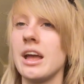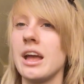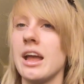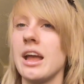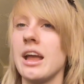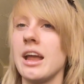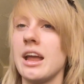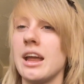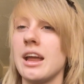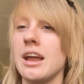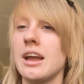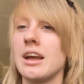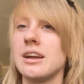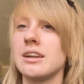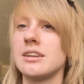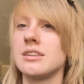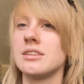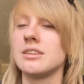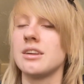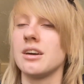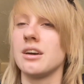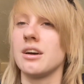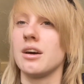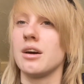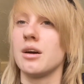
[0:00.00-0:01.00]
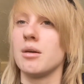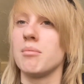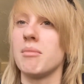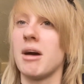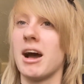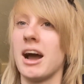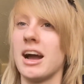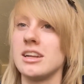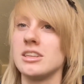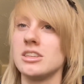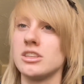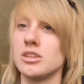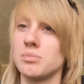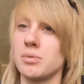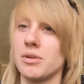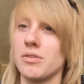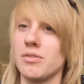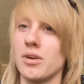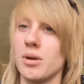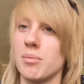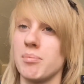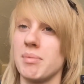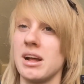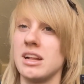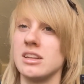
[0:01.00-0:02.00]
and I just
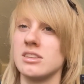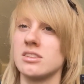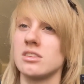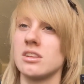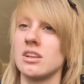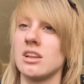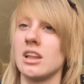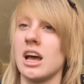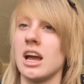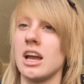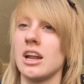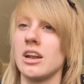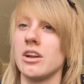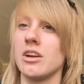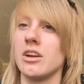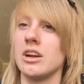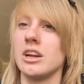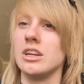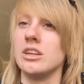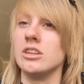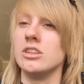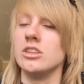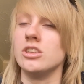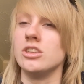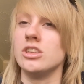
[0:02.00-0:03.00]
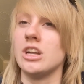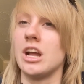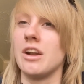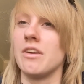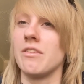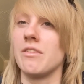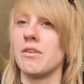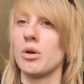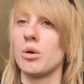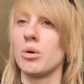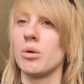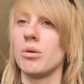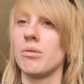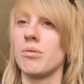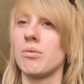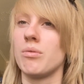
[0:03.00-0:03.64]
prefer pencil liner in general